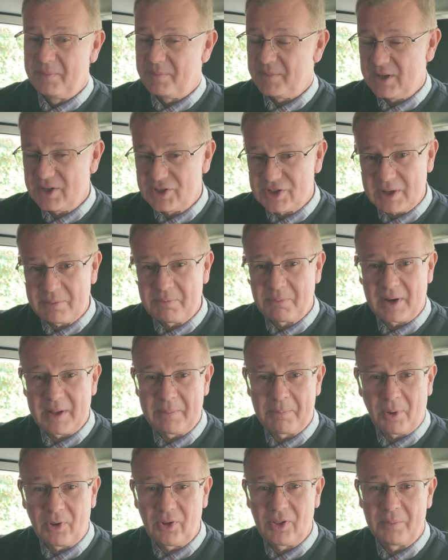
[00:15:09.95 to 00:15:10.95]
You simply
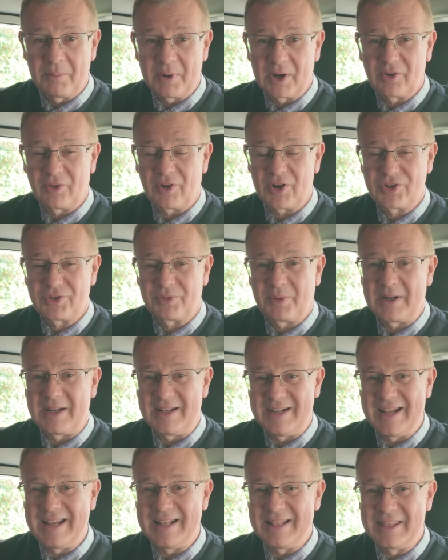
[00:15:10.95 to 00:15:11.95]
pull them across when you
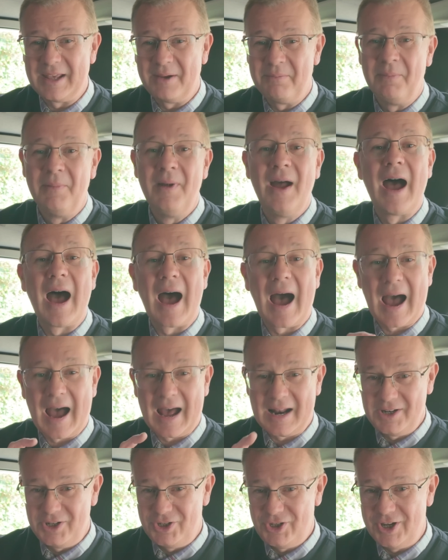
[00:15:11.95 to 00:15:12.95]
need them
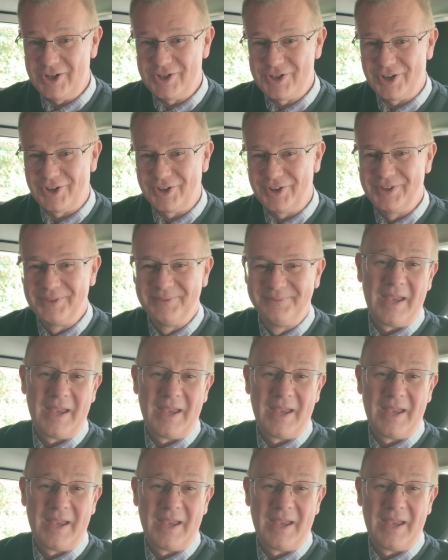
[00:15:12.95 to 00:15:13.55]
and you're done.